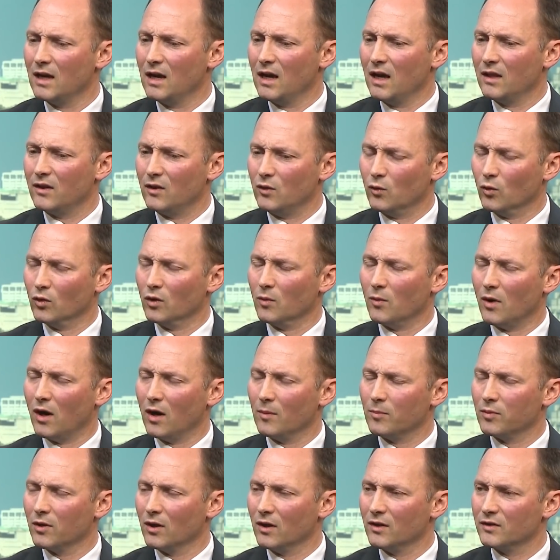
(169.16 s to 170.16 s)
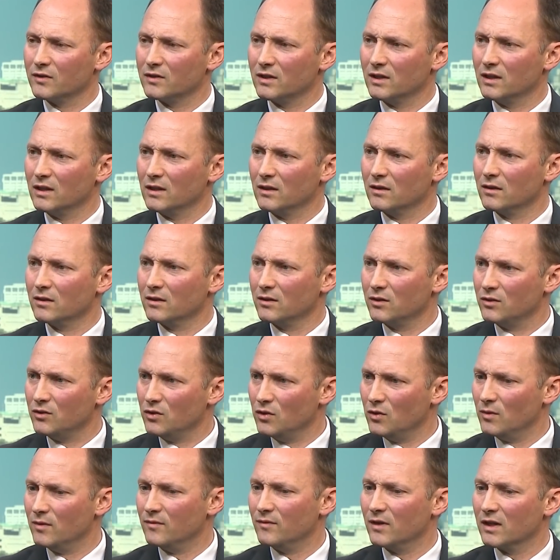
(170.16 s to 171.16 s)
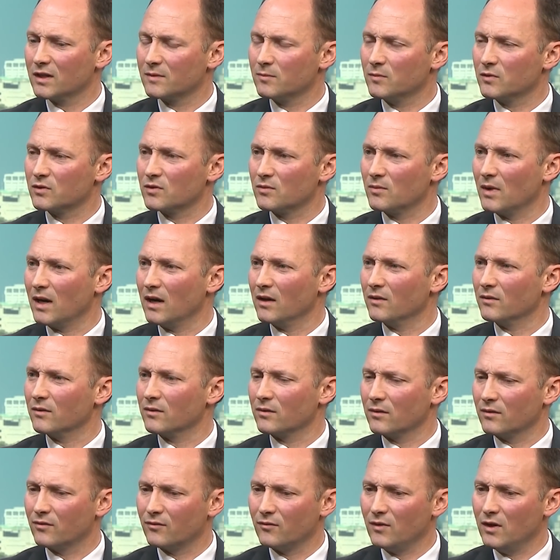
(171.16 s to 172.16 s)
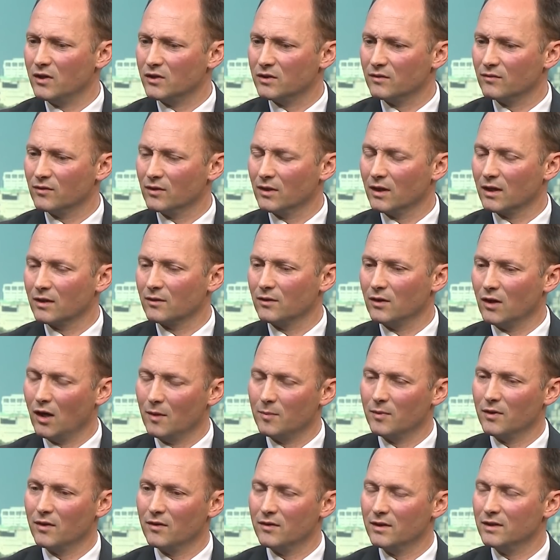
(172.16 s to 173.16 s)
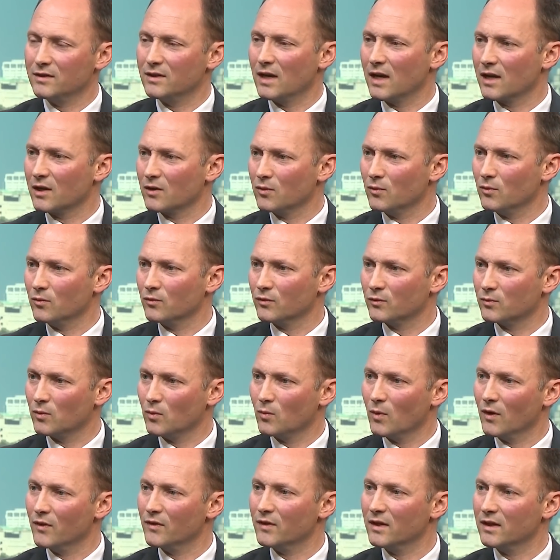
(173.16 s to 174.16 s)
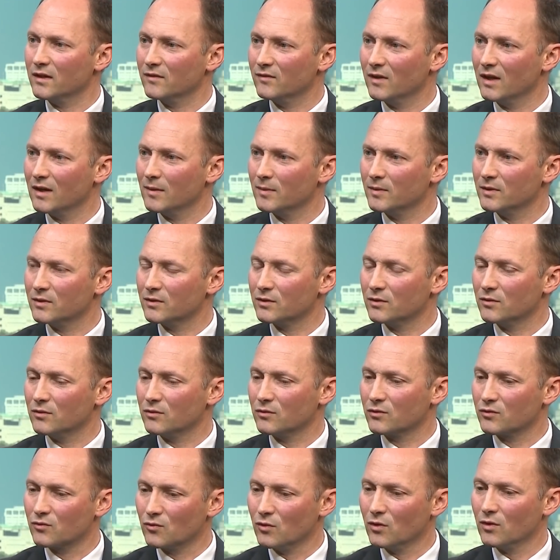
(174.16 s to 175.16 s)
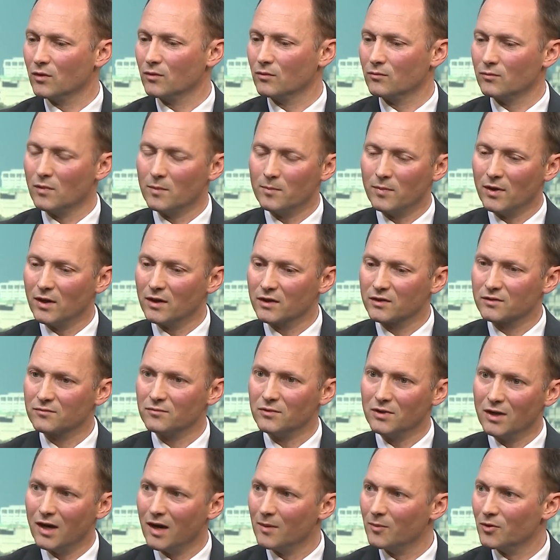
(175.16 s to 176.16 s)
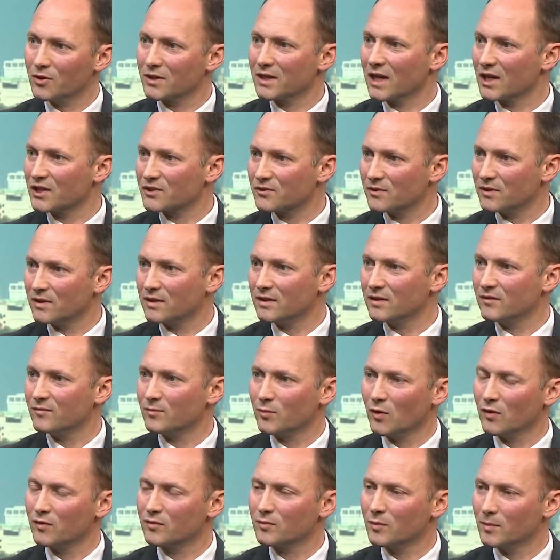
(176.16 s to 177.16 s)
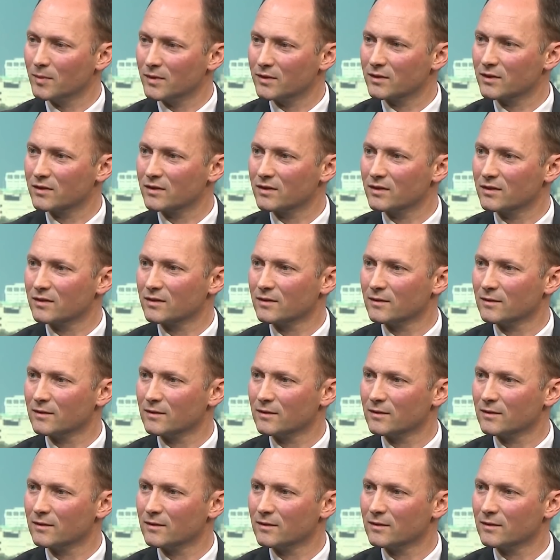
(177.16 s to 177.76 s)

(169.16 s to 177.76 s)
then all the while planting new investments around the fringe, if you like, and hoping that these acorns will one day develop into strong, robust, reliable, cash-generative, profitable businesses.